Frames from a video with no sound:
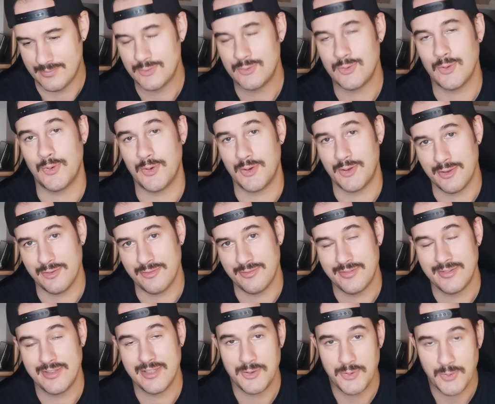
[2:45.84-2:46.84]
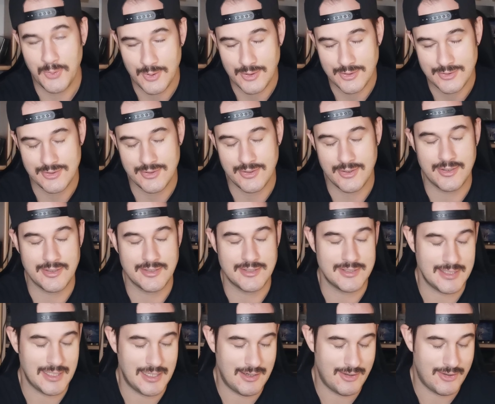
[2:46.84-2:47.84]
Sort of. The doors are
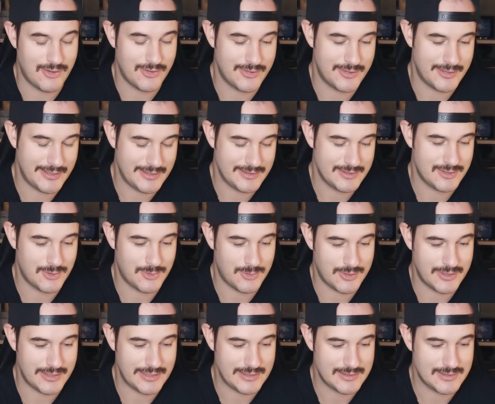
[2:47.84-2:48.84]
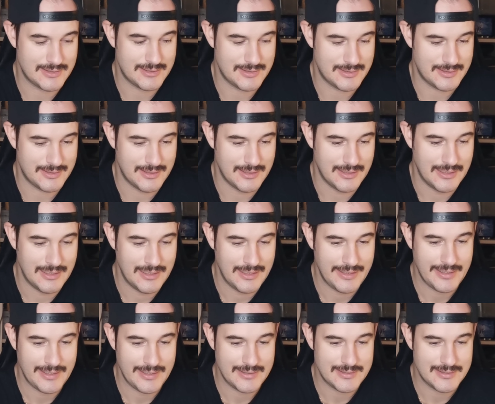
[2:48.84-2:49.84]
still on and so on.
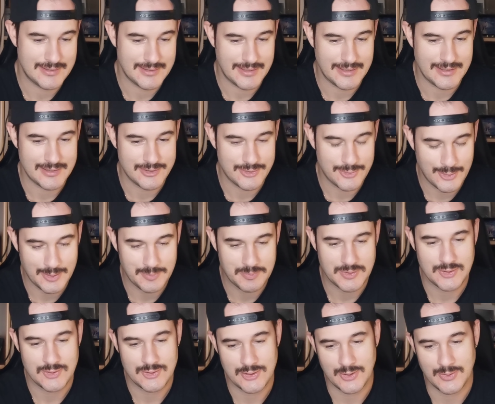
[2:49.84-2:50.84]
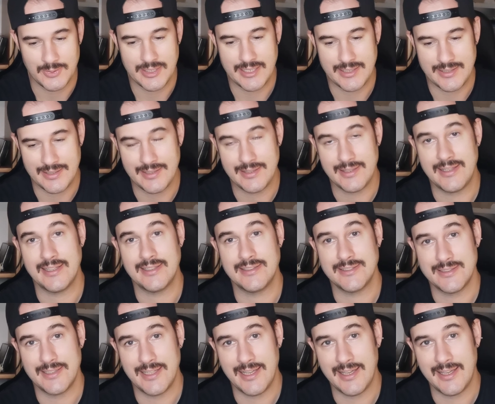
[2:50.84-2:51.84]
It's stripped so that it
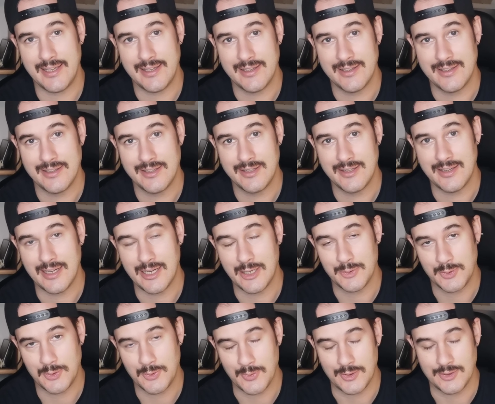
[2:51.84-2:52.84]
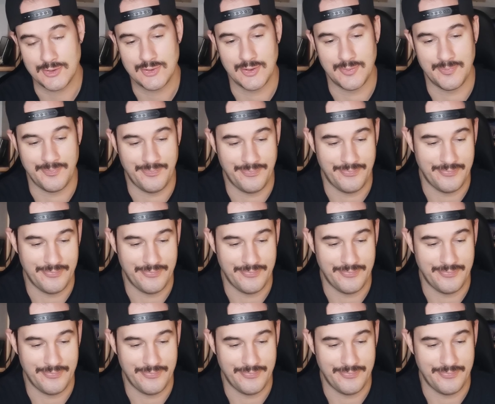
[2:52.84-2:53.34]
can stay outdoors.